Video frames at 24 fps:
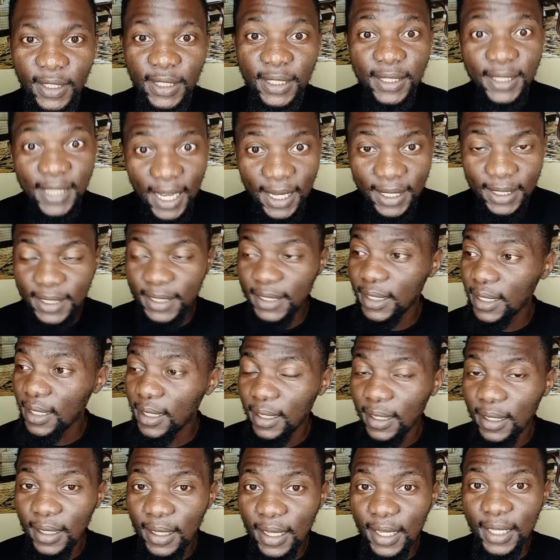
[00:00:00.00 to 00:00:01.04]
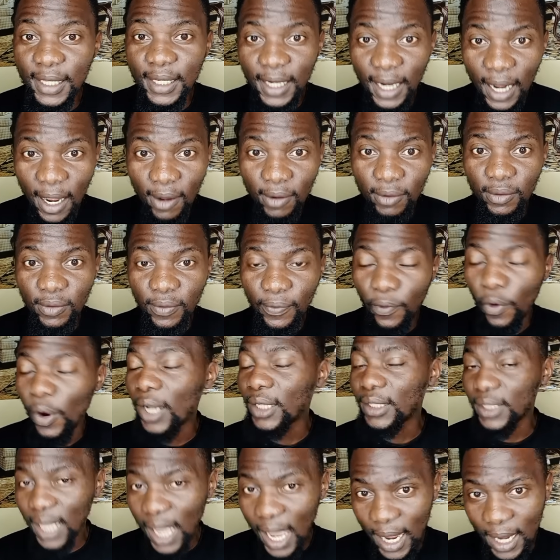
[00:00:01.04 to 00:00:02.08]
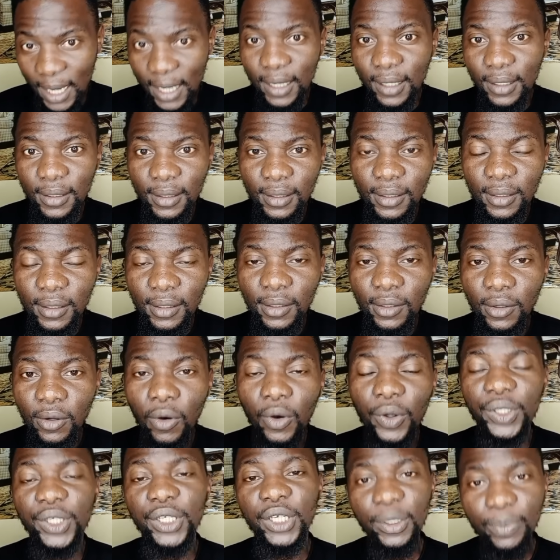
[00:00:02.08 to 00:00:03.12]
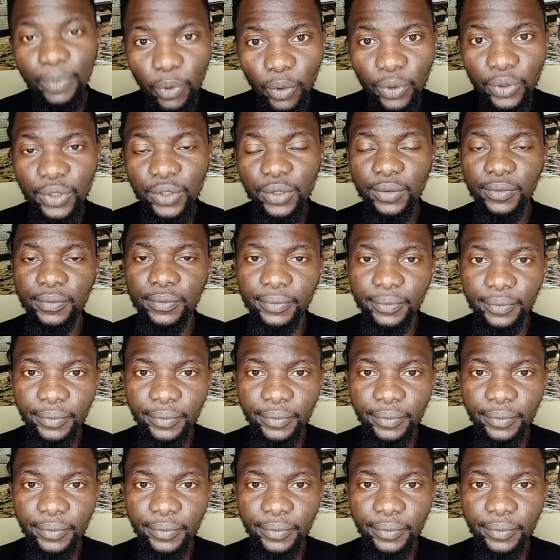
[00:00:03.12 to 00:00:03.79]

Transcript: Set a ground for attack on Igbos.